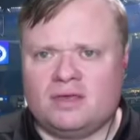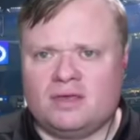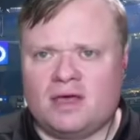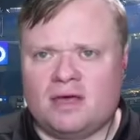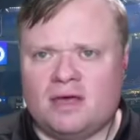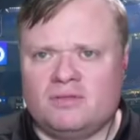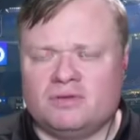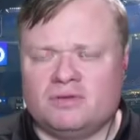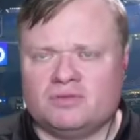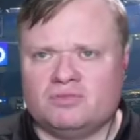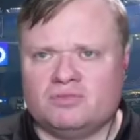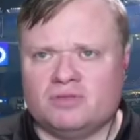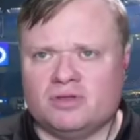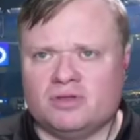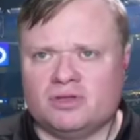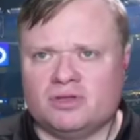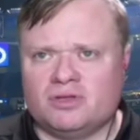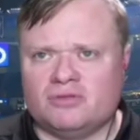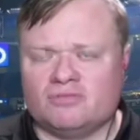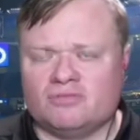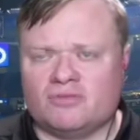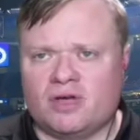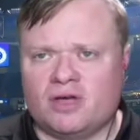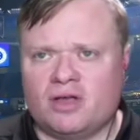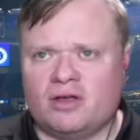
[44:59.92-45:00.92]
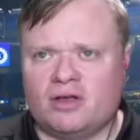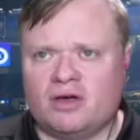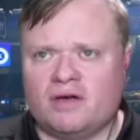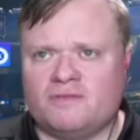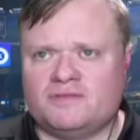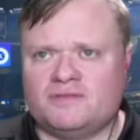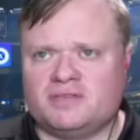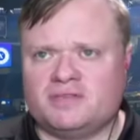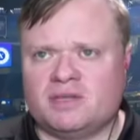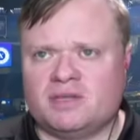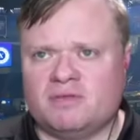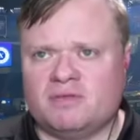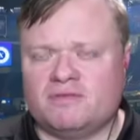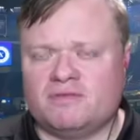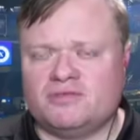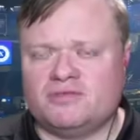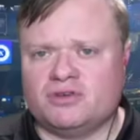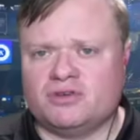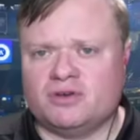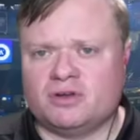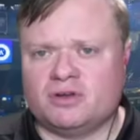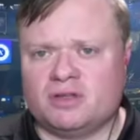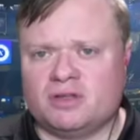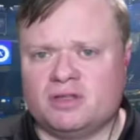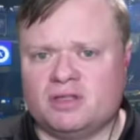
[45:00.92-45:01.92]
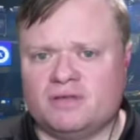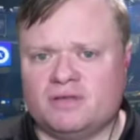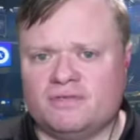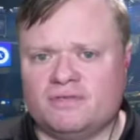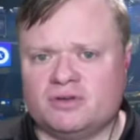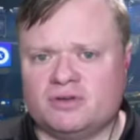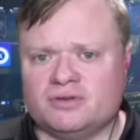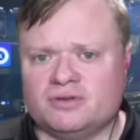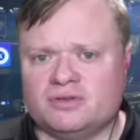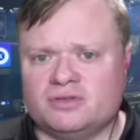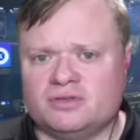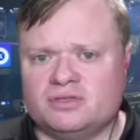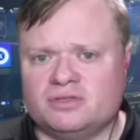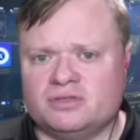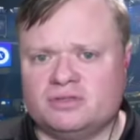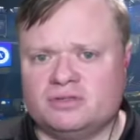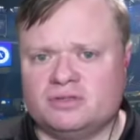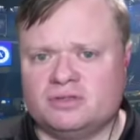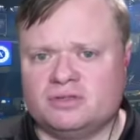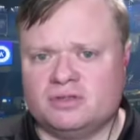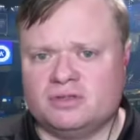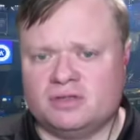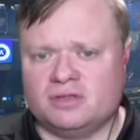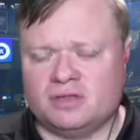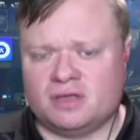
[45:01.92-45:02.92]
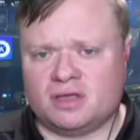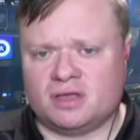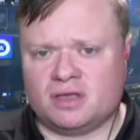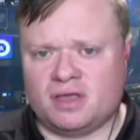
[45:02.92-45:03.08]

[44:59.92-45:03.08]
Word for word: I was willing to write off some of Sean Clifford's like